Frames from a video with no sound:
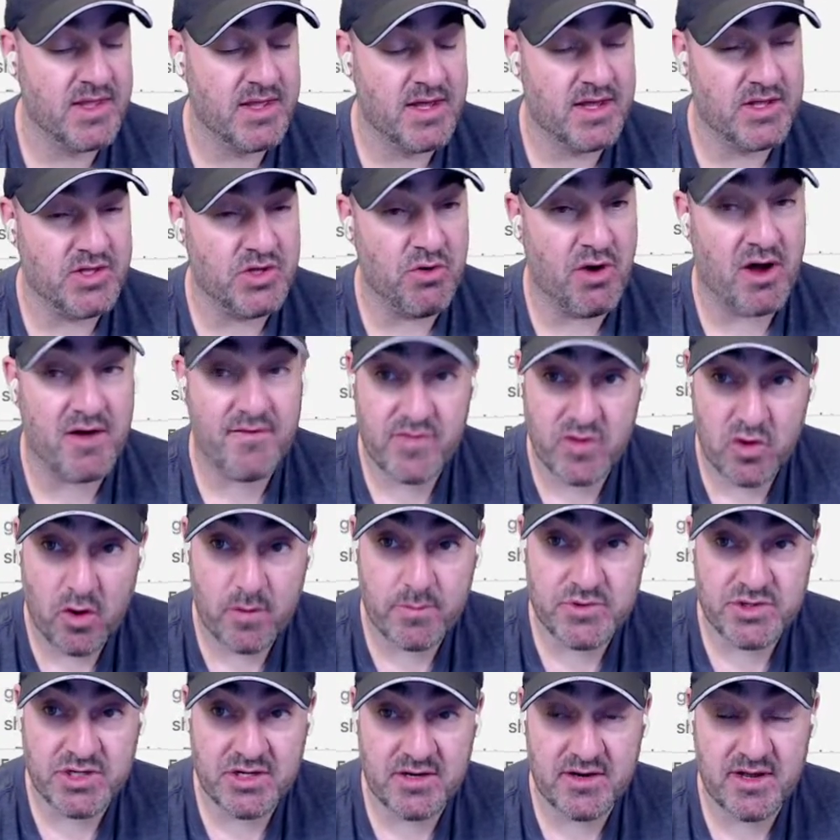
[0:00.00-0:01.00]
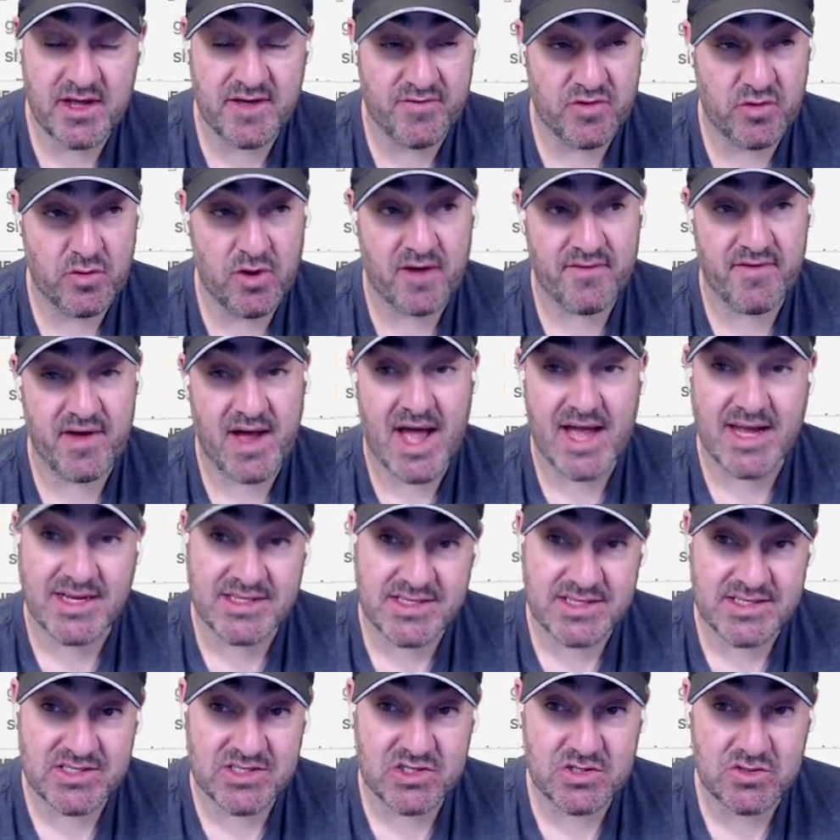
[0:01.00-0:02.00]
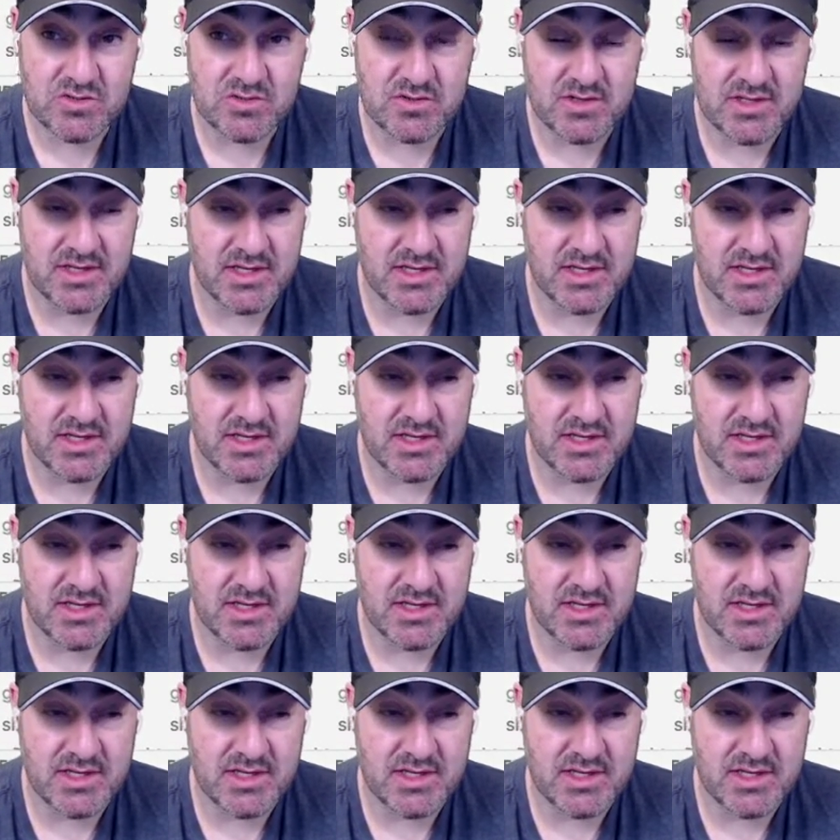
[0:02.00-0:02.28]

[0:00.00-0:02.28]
You have the option, if you have access to